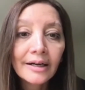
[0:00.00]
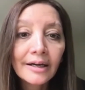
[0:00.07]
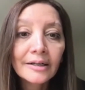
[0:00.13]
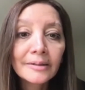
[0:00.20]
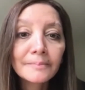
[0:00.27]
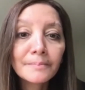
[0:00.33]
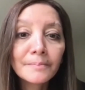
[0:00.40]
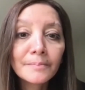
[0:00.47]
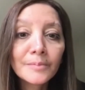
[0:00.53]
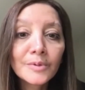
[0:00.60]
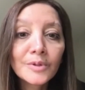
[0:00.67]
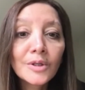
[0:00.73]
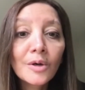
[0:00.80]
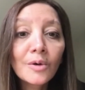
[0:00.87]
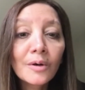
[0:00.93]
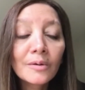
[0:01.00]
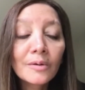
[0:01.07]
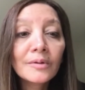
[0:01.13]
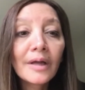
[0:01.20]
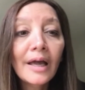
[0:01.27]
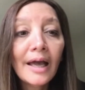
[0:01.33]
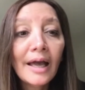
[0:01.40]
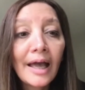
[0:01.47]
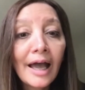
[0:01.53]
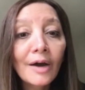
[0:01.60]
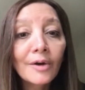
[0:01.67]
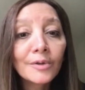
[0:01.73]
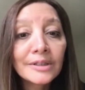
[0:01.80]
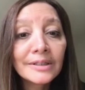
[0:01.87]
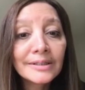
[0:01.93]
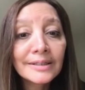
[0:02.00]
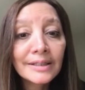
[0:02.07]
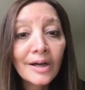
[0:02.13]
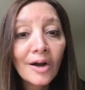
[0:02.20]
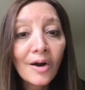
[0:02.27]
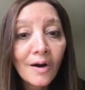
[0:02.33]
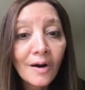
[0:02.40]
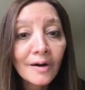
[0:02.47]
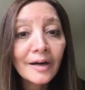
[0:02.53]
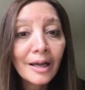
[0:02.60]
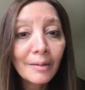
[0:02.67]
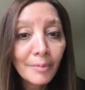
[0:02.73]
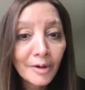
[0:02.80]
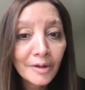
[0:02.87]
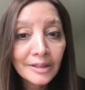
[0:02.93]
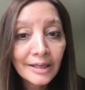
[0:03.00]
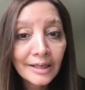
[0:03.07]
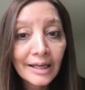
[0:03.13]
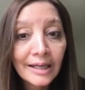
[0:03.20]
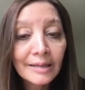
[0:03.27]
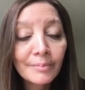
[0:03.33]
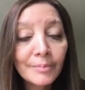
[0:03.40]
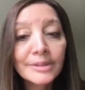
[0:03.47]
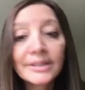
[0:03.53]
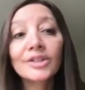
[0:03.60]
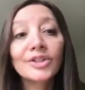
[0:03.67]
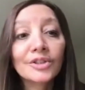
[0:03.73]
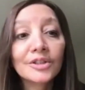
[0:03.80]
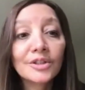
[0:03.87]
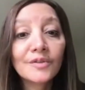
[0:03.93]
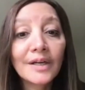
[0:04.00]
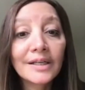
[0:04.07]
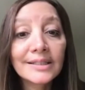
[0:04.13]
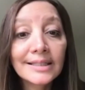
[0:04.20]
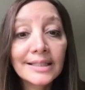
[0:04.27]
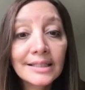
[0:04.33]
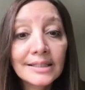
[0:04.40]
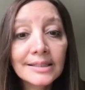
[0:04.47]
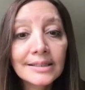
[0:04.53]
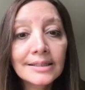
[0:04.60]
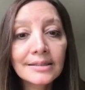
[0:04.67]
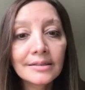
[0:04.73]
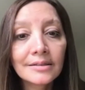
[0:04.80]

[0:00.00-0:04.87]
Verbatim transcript: um, so how does our mRNA potentially address this?